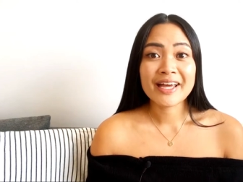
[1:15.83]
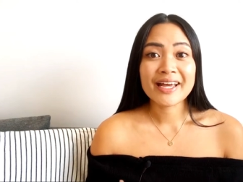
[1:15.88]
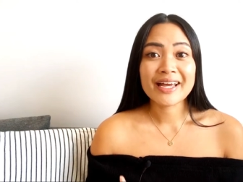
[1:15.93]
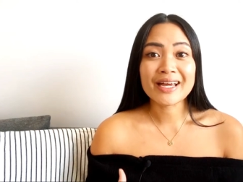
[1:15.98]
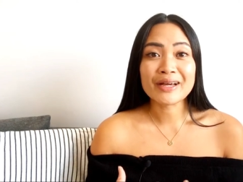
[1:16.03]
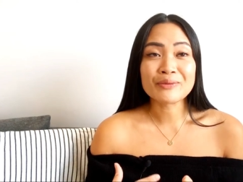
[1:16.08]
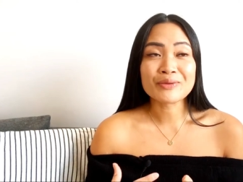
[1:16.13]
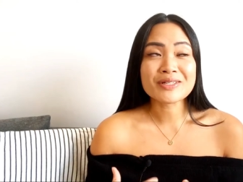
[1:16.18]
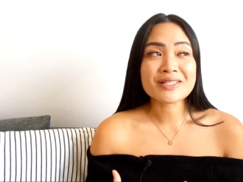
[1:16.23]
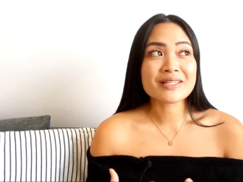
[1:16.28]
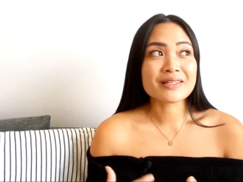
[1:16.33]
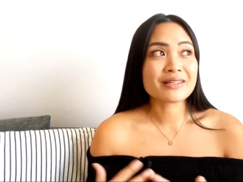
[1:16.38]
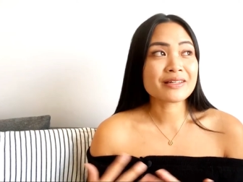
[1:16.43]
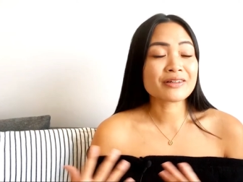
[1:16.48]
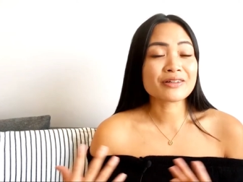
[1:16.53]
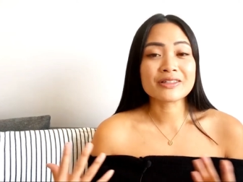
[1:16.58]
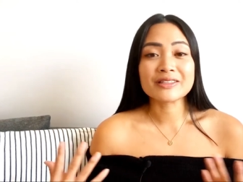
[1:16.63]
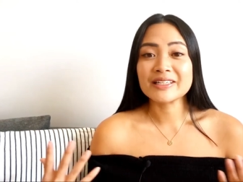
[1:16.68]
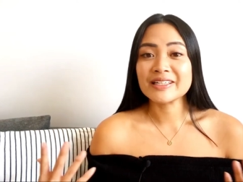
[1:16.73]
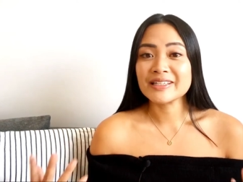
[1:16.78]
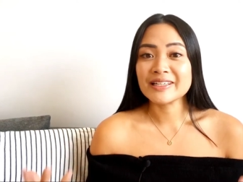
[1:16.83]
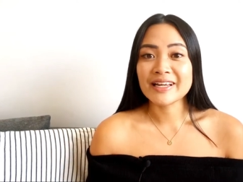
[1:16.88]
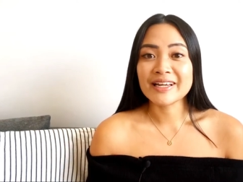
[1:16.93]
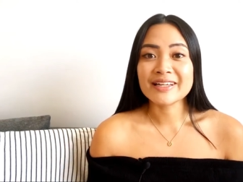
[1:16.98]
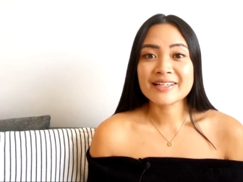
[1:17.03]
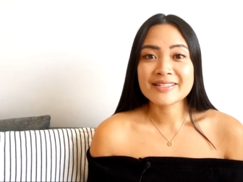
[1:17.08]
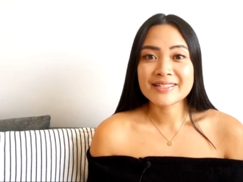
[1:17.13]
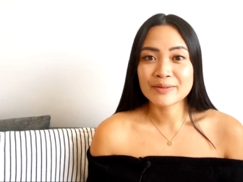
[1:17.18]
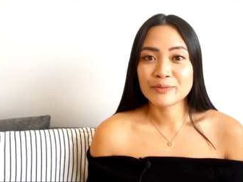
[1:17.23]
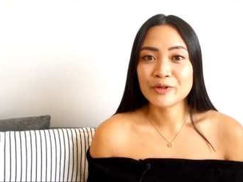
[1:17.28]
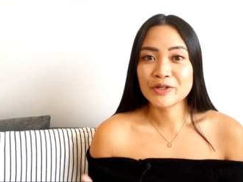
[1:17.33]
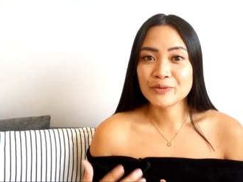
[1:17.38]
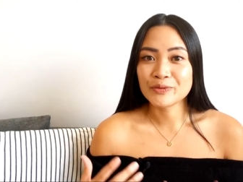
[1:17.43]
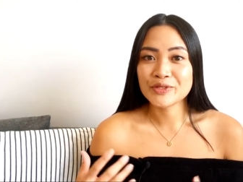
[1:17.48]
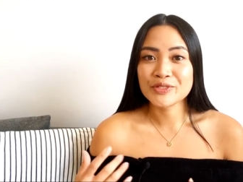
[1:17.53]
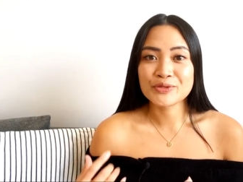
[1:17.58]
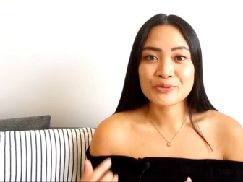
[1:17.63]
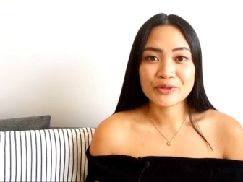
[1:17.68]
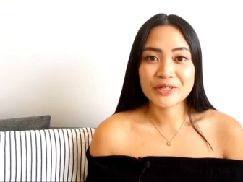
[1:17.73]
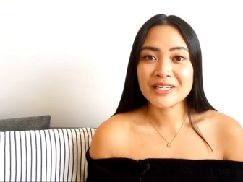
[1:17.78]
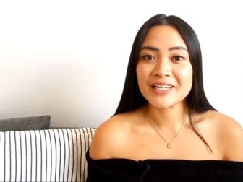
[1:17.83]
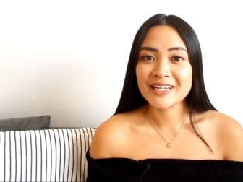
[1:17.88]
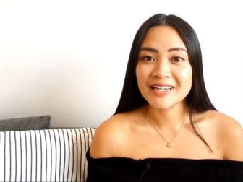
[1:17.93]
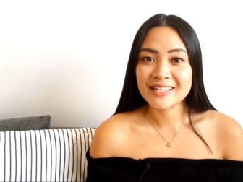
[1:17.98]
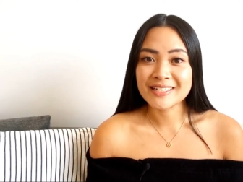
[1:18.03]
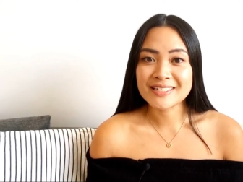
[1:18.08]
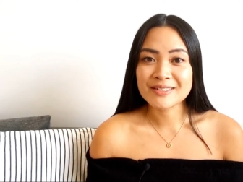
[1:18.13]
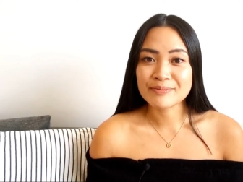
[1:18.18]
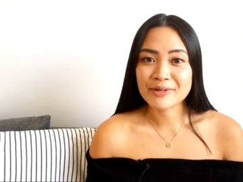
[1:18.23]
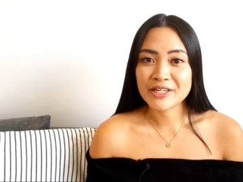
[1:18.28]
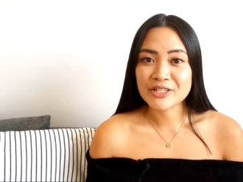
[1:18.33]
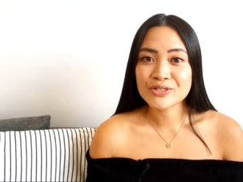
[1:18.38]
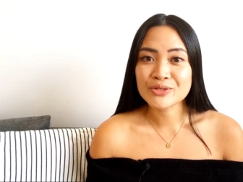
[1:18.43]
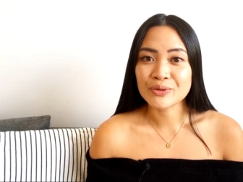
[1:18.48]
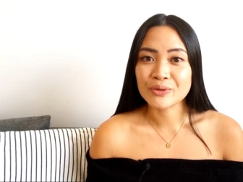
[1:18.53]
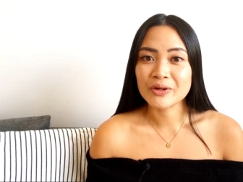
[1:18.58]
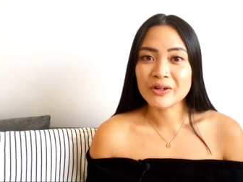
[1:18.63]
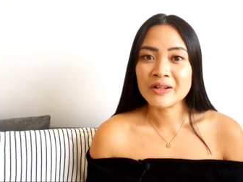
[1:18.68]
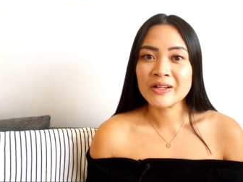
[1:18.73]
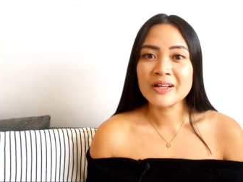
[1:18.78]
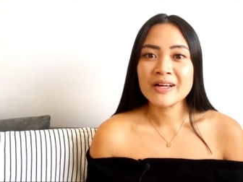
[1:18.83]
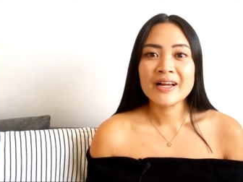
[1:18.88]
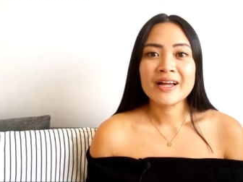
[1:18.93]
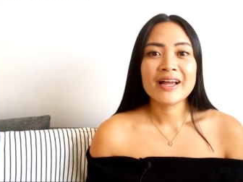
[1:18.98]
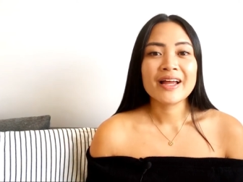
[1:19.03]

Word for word: it was literally like someone was reading into my soul.